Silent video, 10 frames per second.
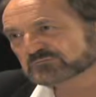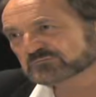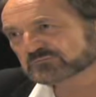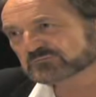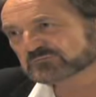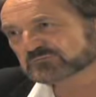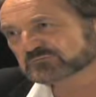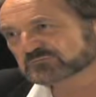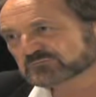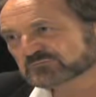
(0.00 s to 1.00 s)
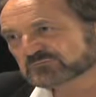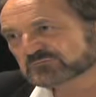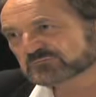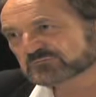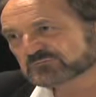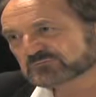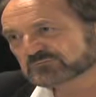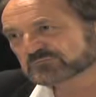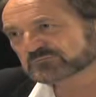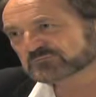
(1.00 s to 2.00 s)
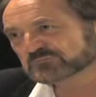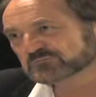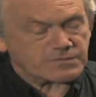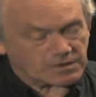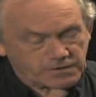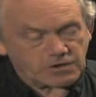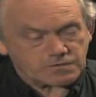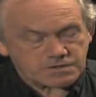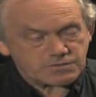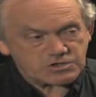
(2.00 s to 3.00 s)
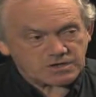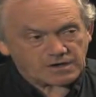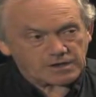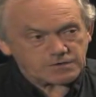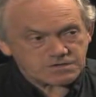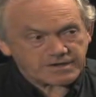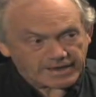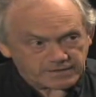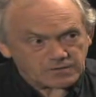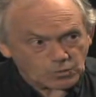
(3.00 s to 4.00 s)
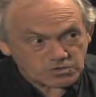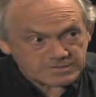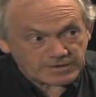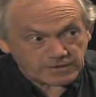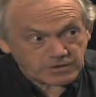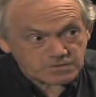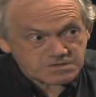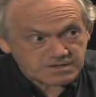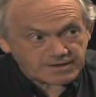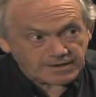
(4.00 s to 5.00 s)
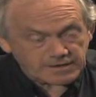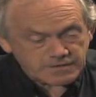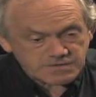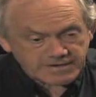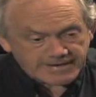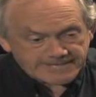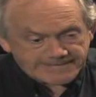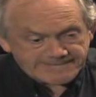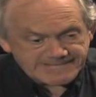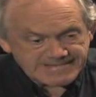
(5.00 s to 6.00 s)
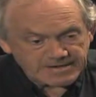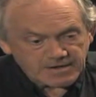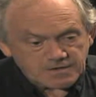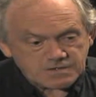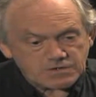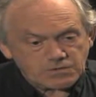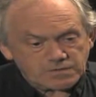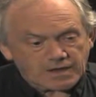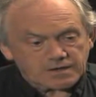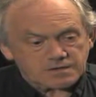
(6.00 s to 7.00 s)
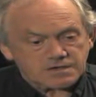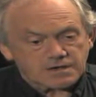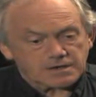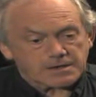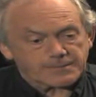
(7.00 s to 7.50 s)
Uh, cloud consists of molecules which are close together, water molecules sticking close together. So you get um,